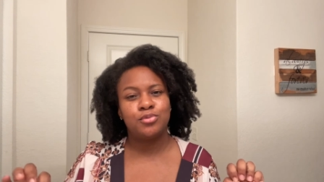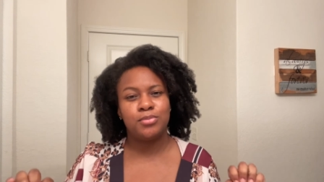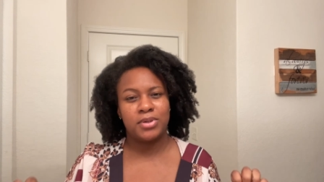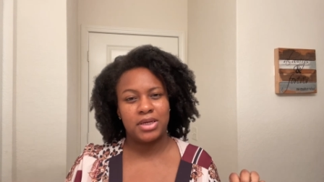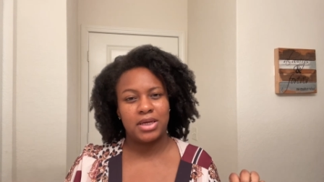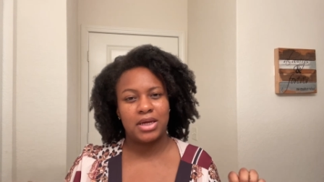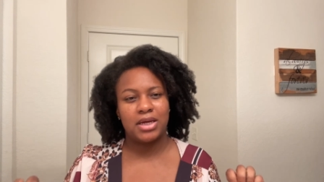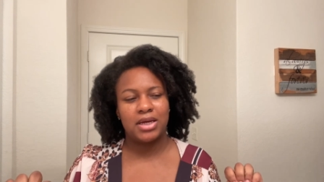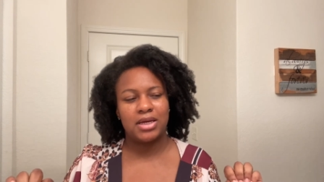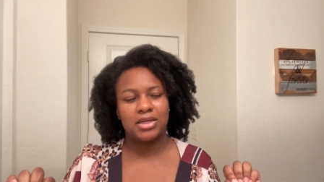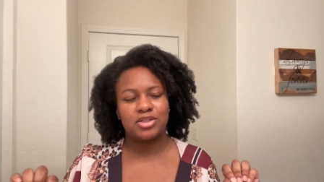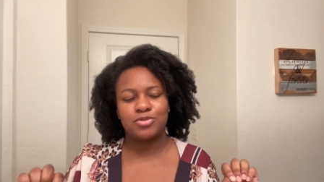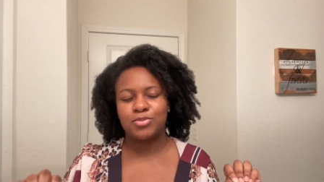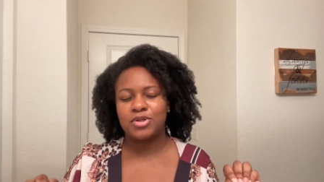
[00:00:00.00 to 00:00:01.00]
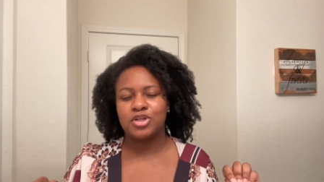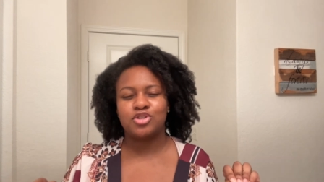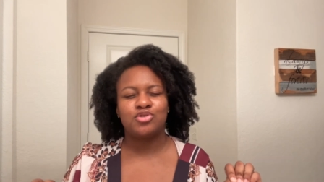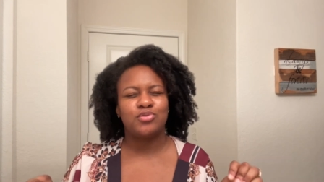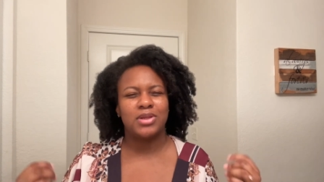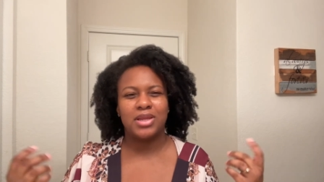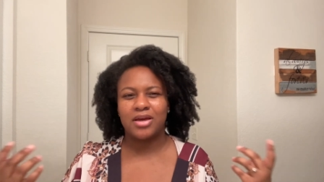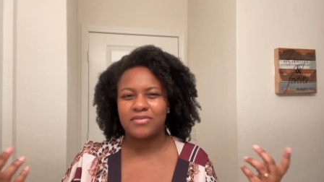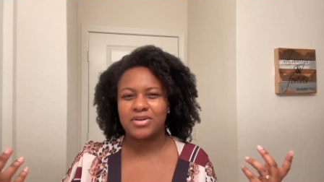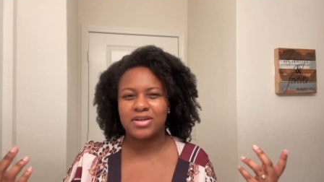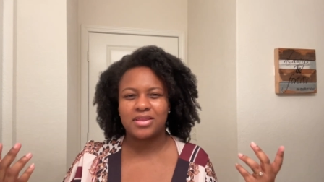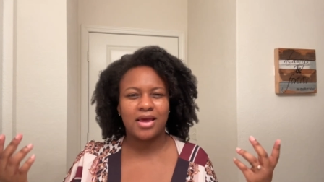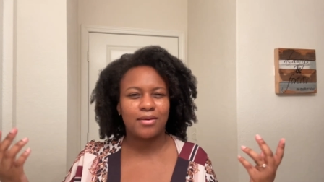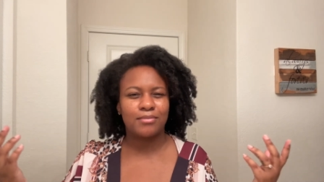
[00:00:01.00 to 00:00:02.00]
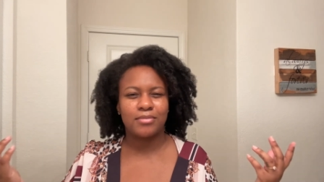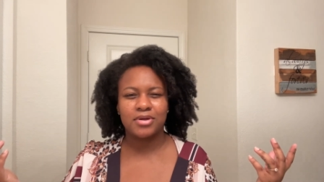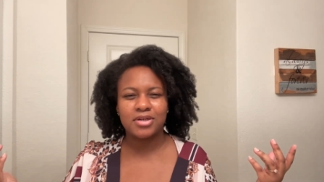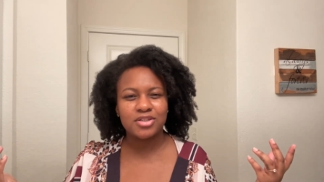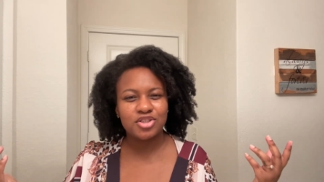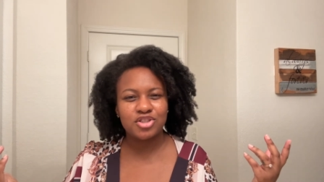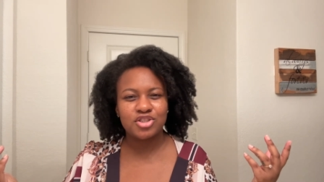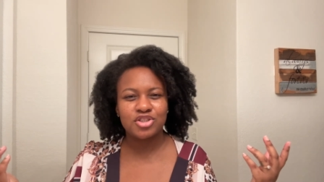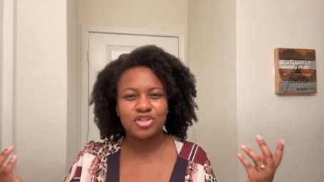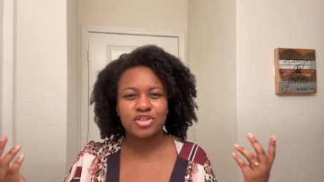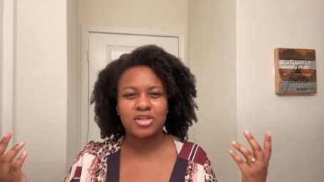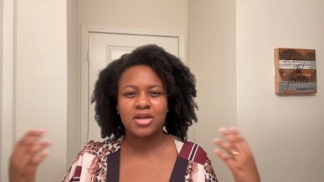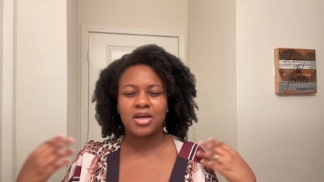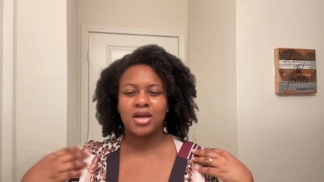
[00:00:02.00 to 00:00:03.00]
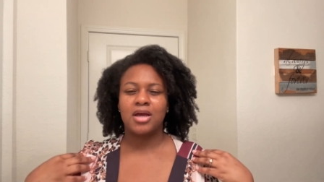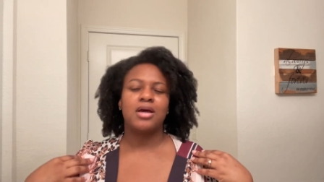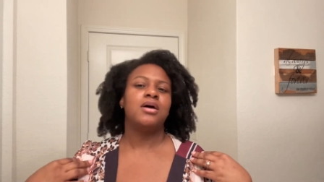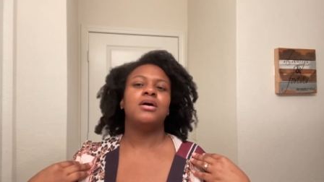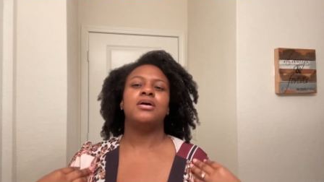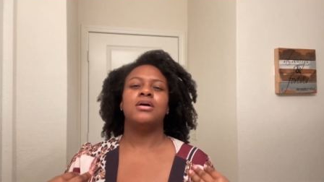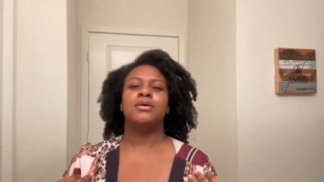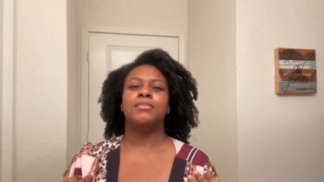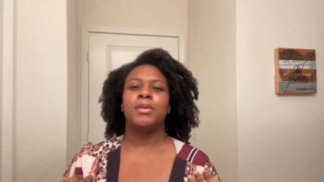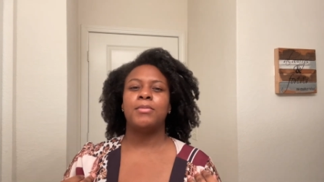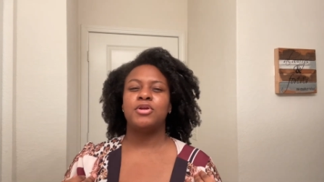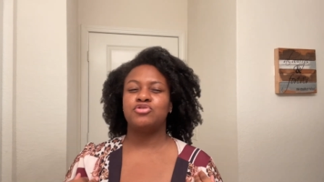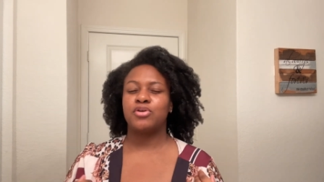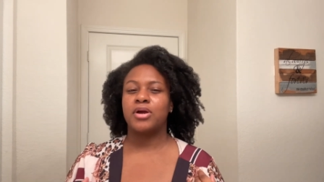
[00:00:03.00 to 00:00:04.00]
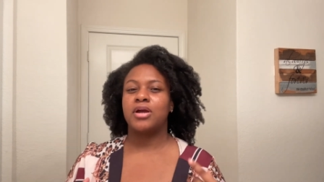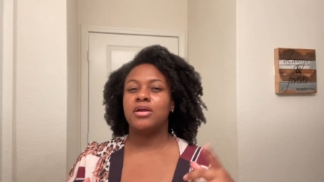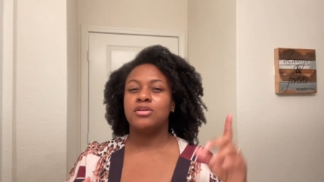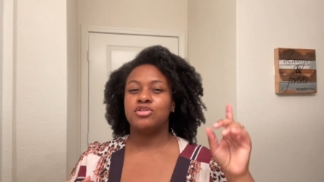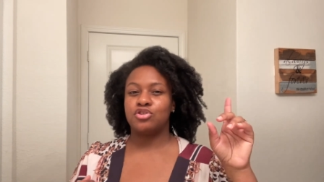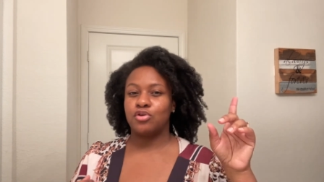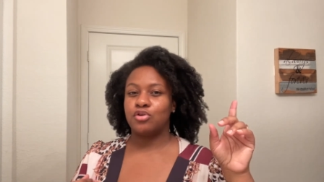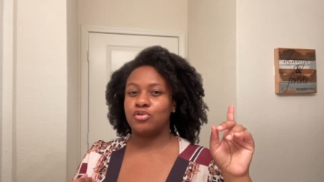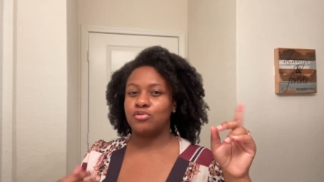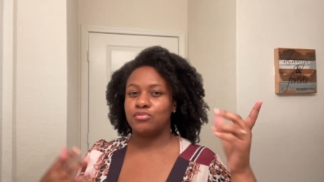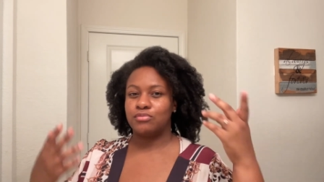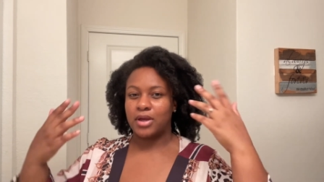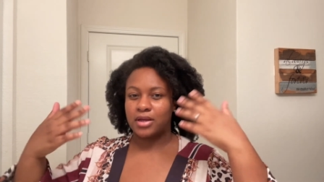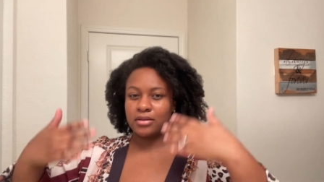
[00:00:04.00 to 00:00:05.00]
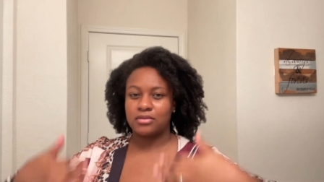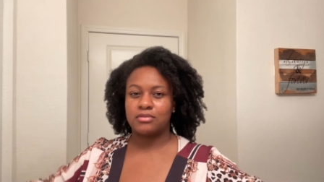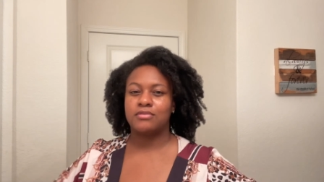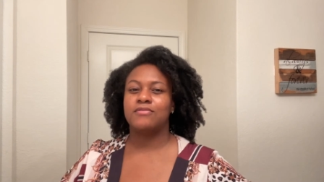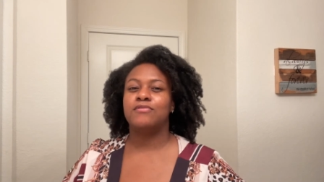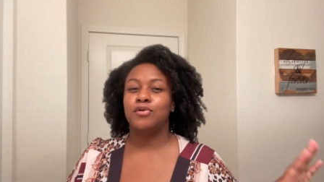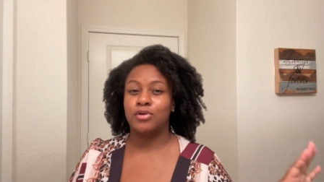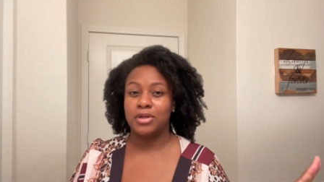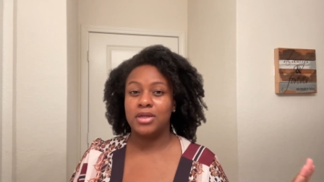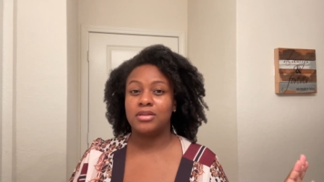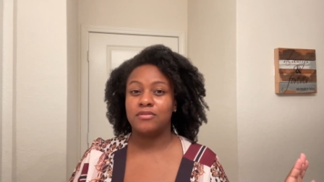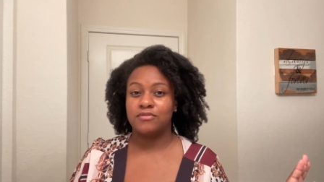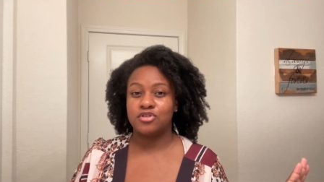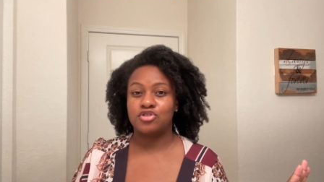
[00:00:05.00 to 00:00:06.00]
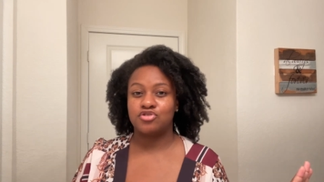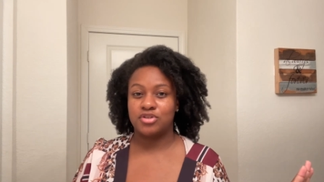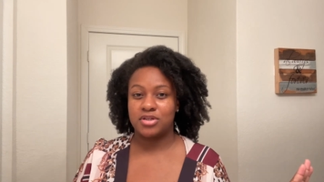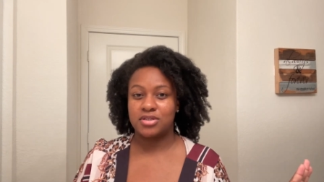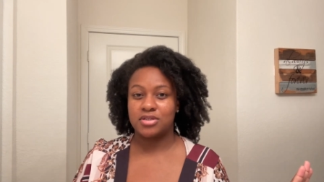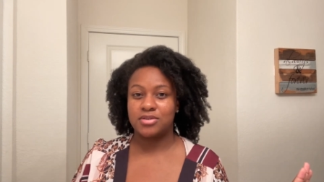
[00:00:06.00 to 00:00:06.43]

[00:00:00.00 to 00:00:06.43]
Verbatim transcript: big, just because you love it that much? Um, let me try and show you like the full length of this dress.